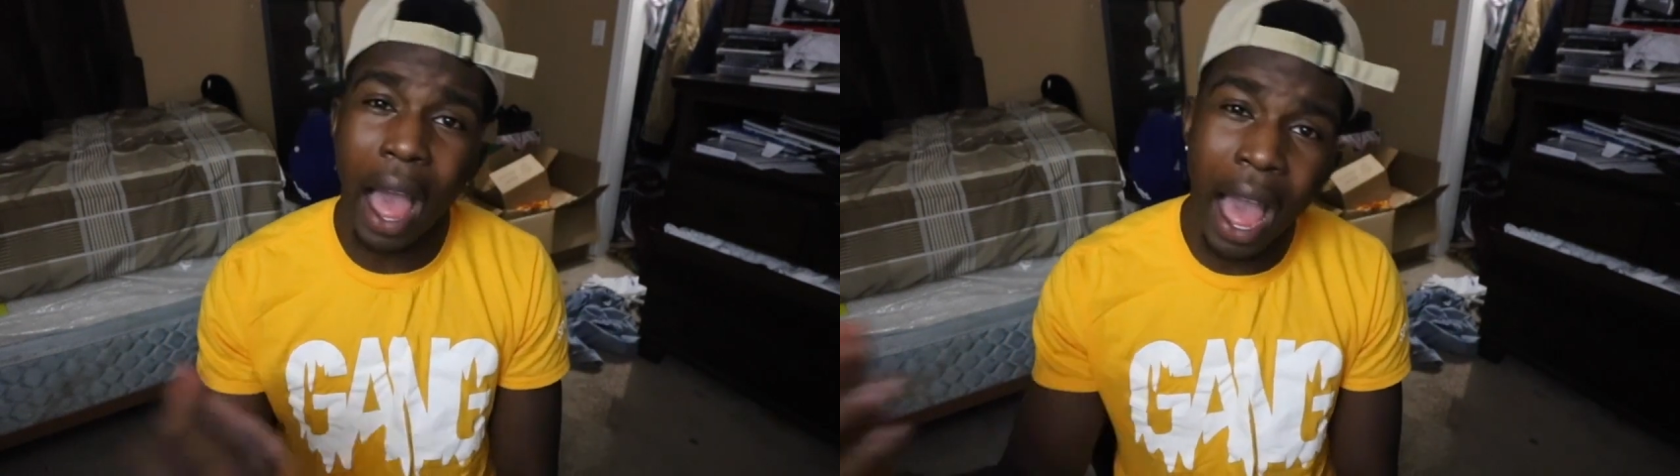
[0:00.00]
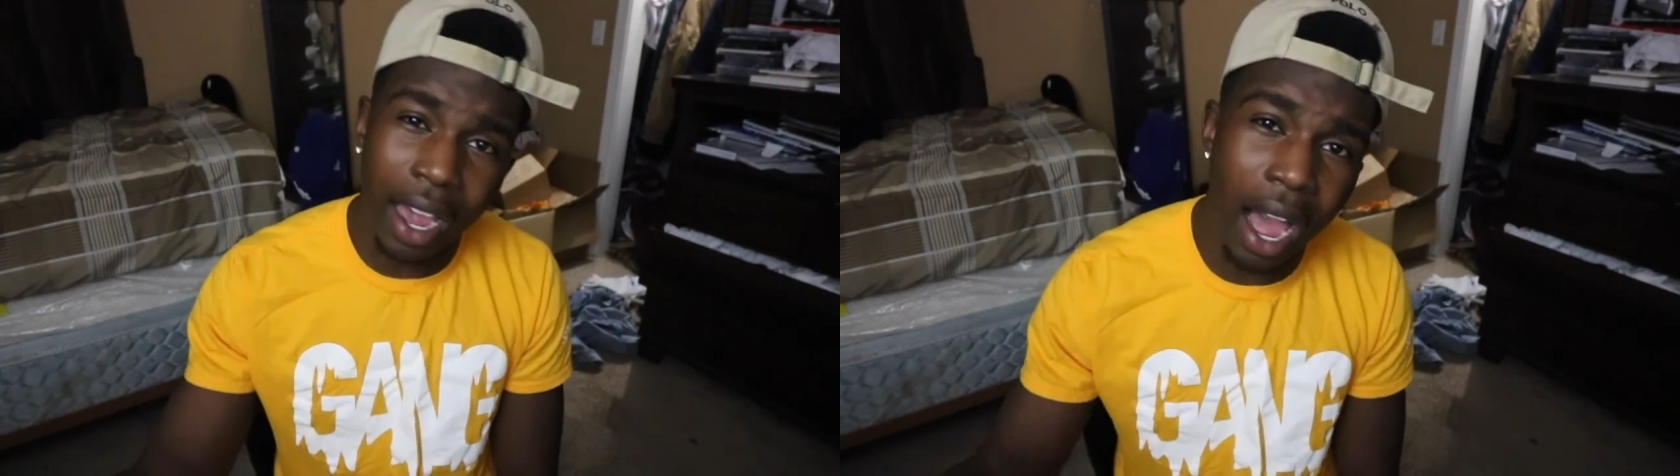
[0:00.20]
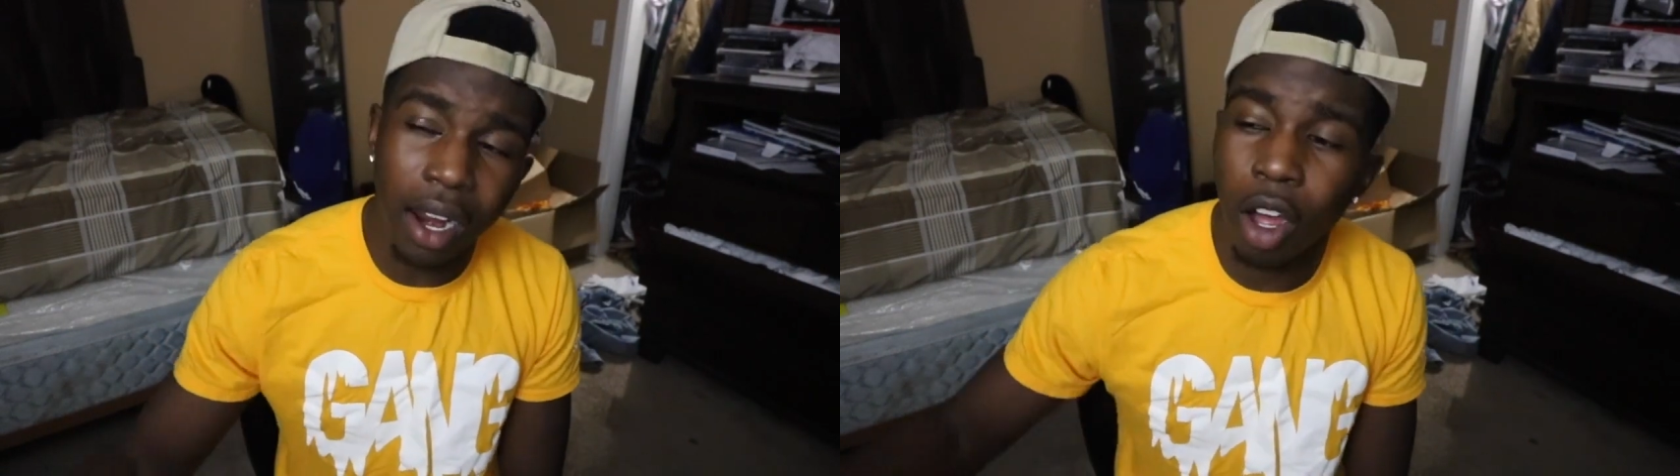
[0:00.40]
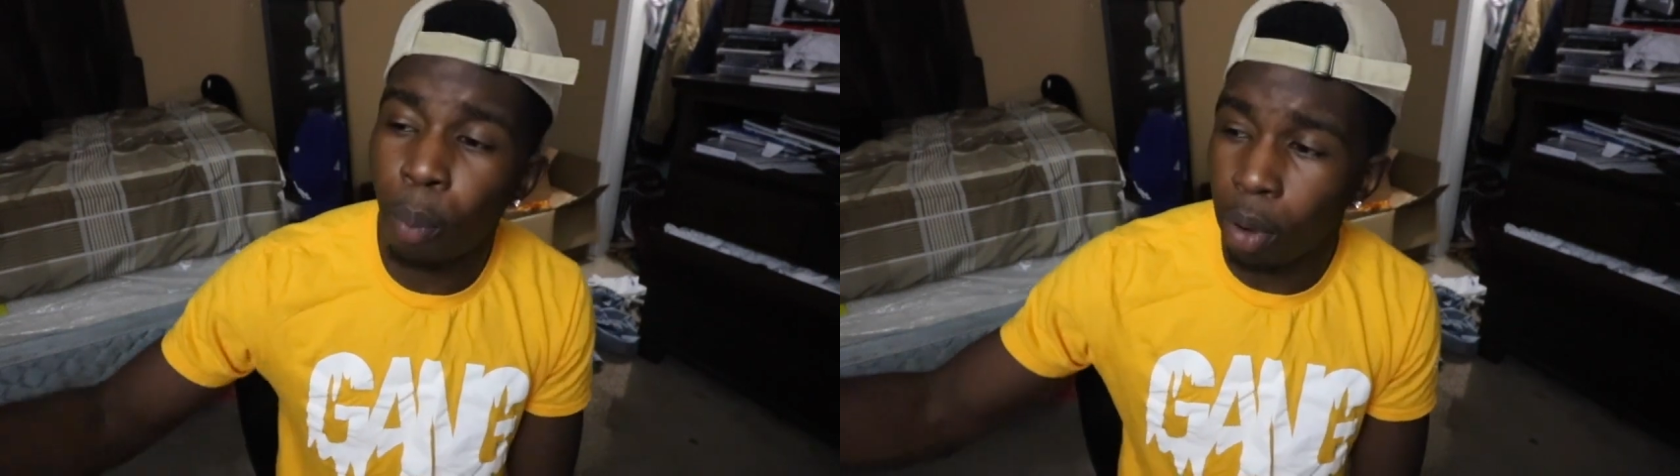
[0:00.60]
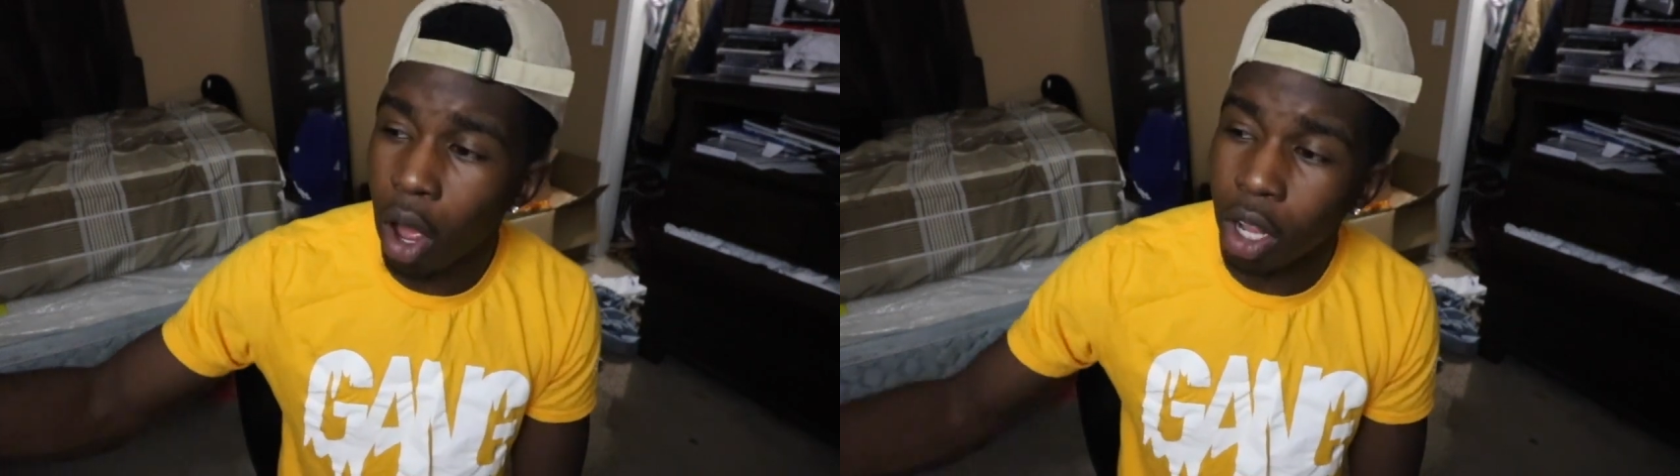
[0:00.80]
I kind of
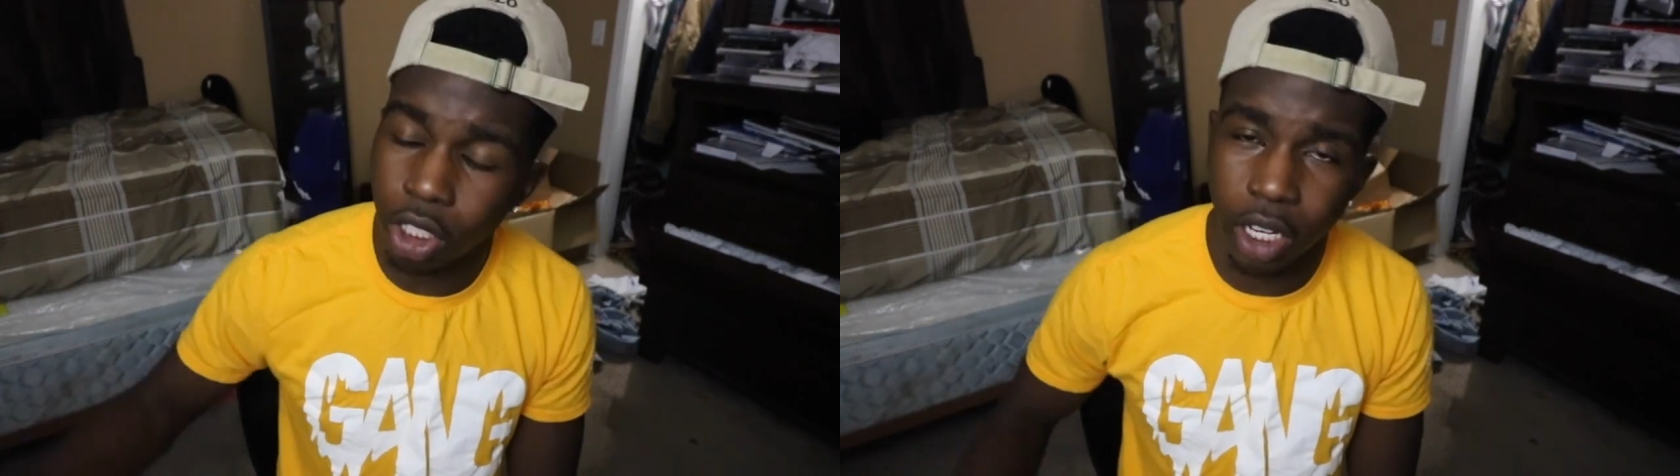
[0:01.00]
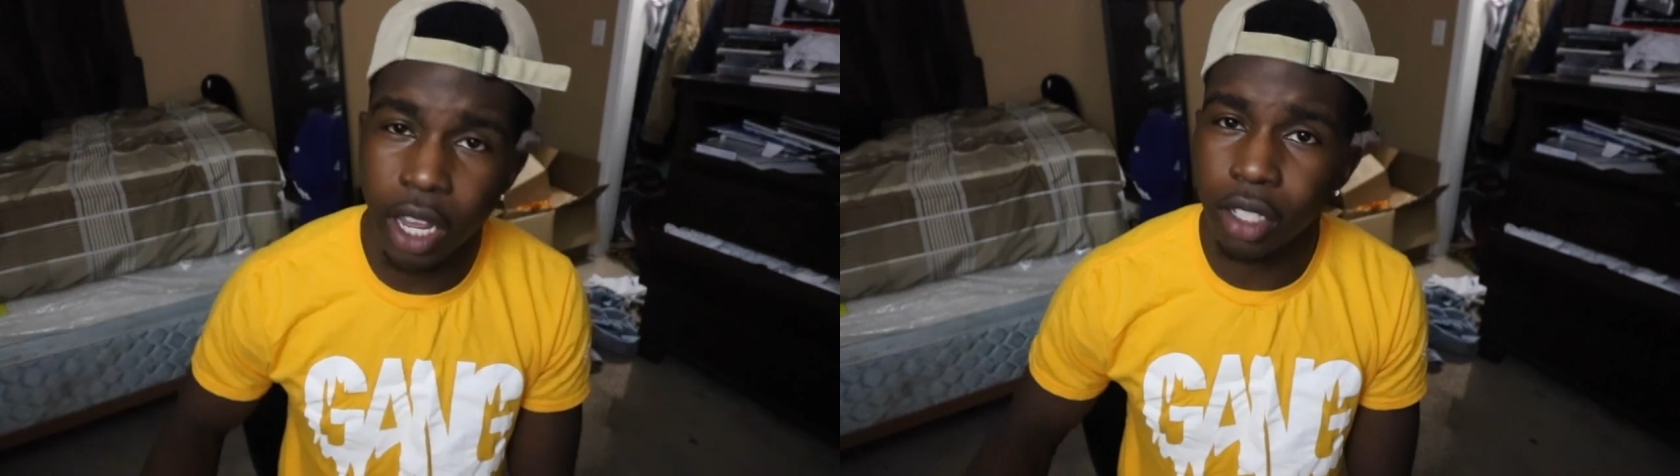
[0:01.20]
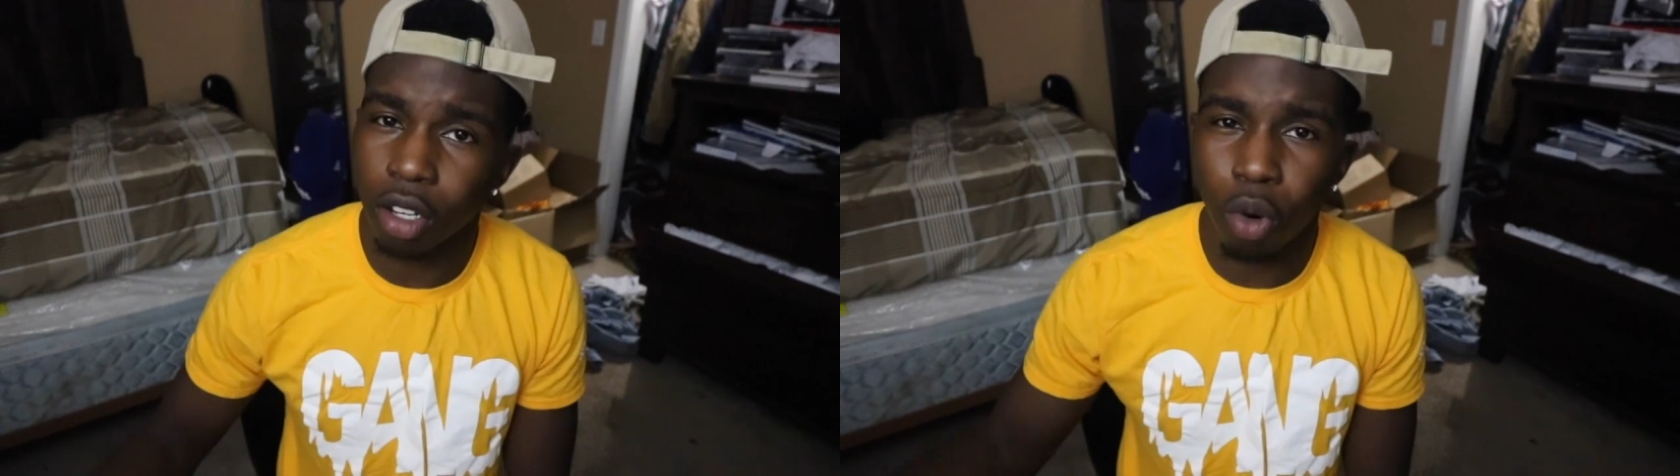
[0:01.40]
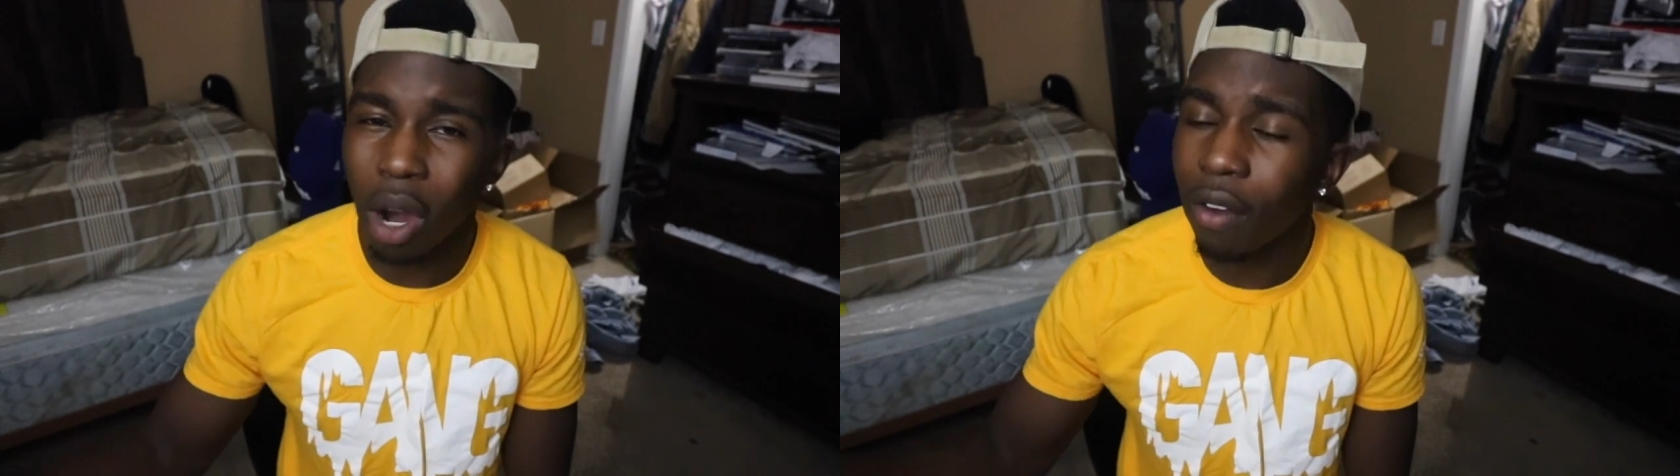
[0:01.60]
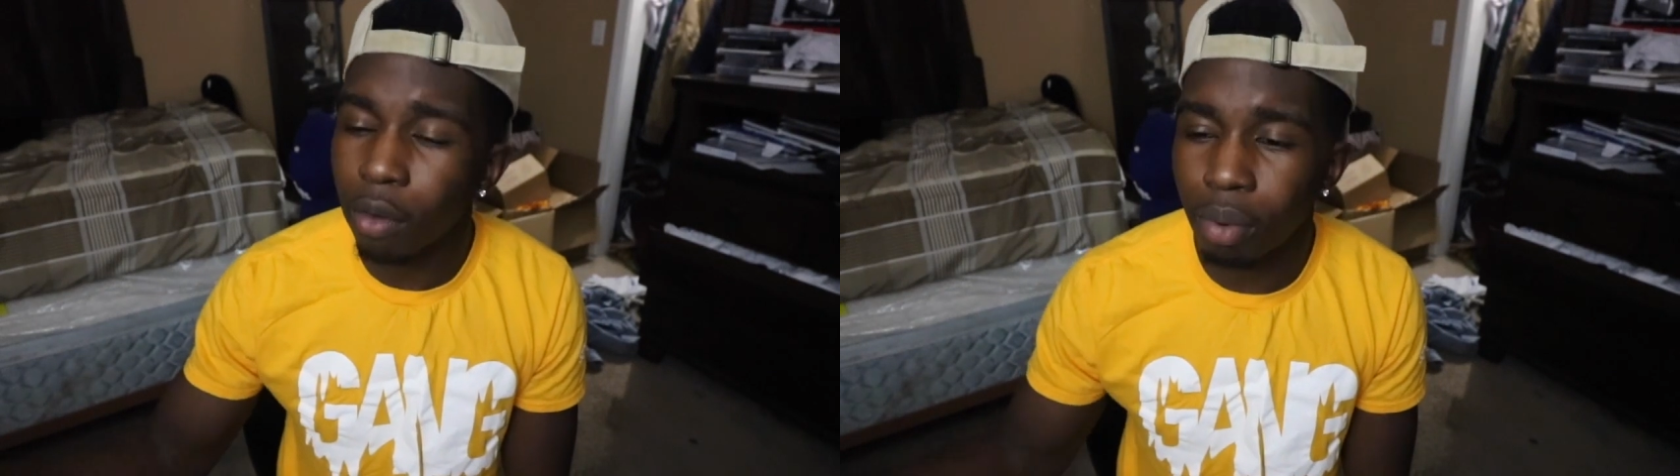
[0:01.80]
applaud Chance or
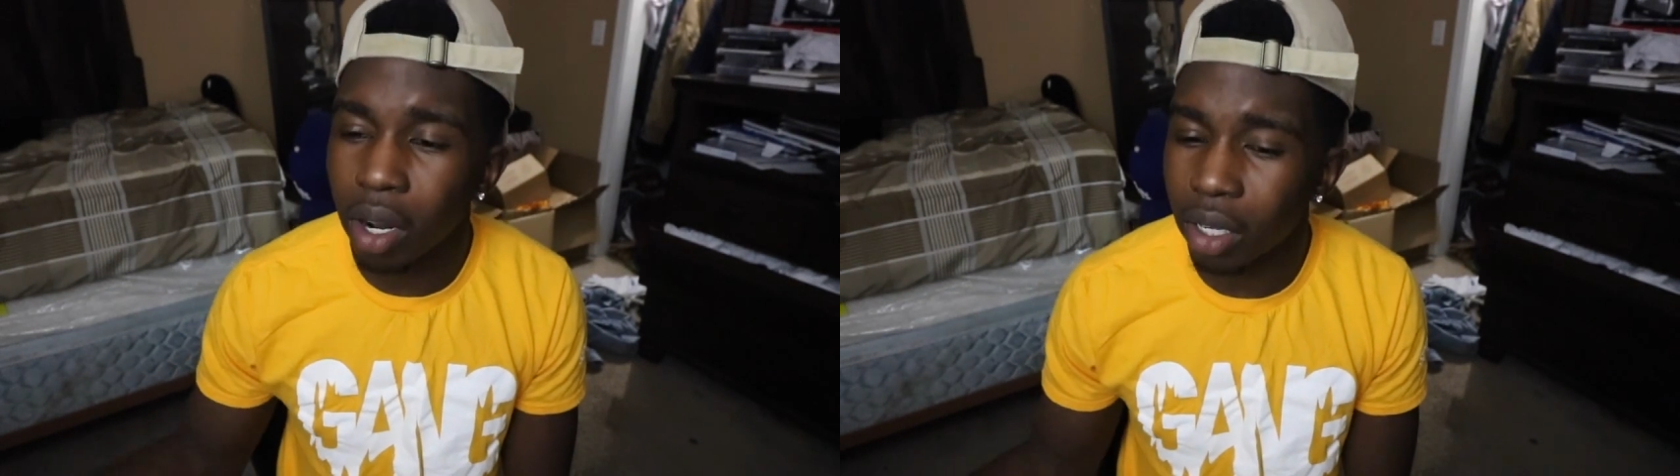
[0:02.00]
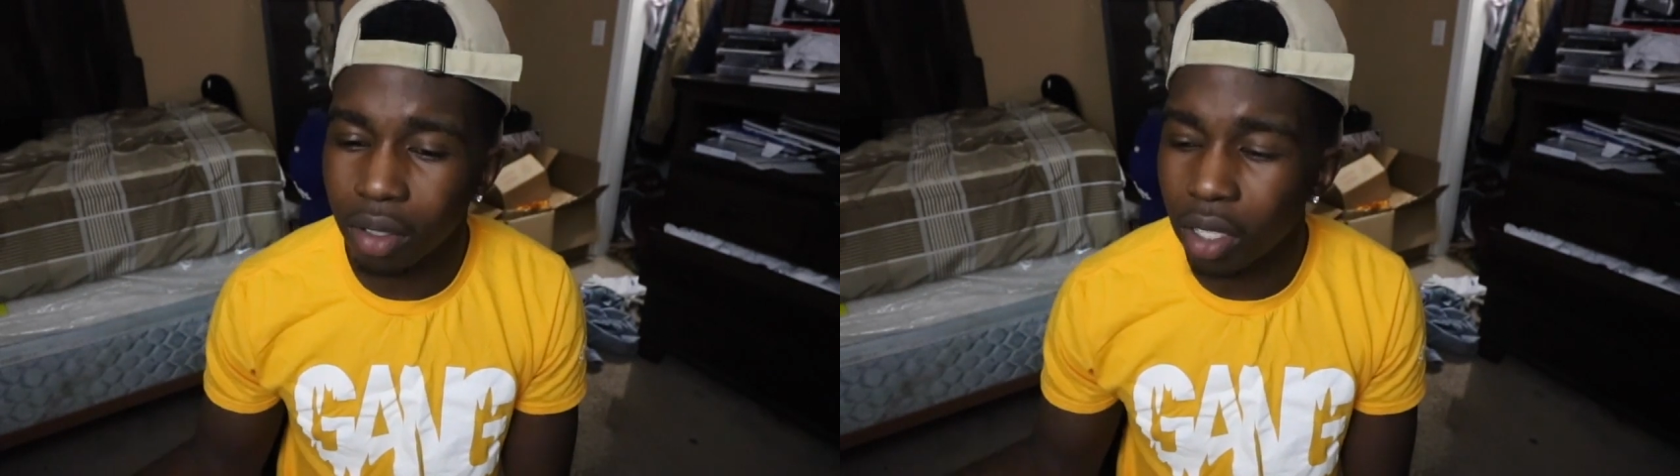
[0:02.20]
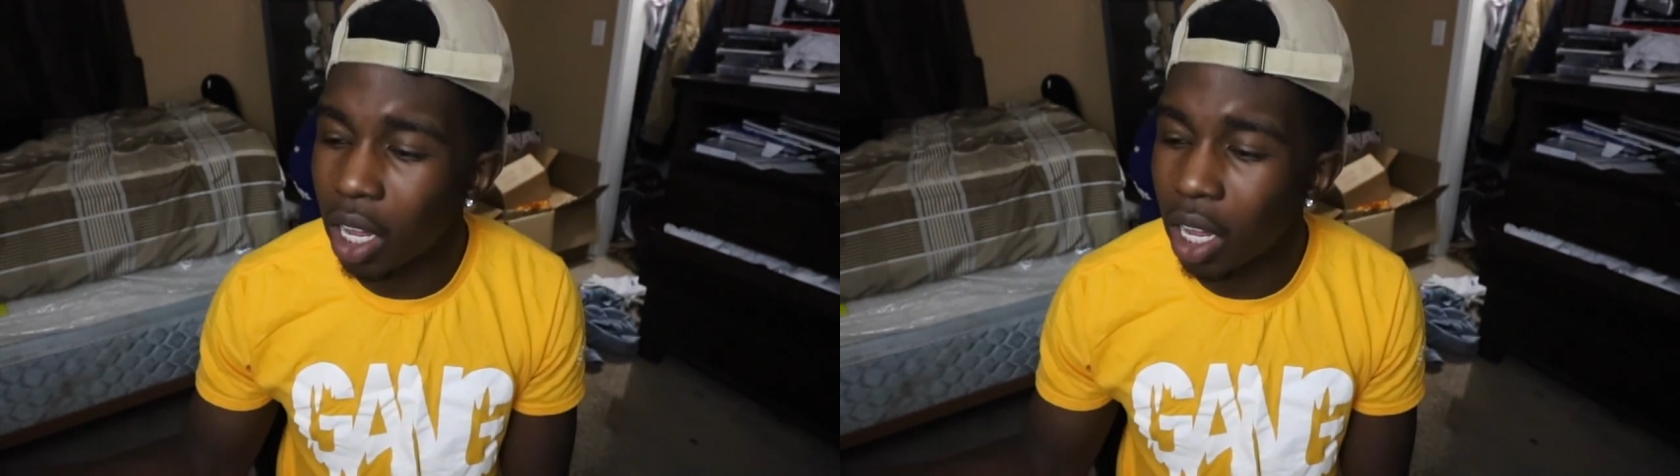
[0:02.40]
whatever, bro,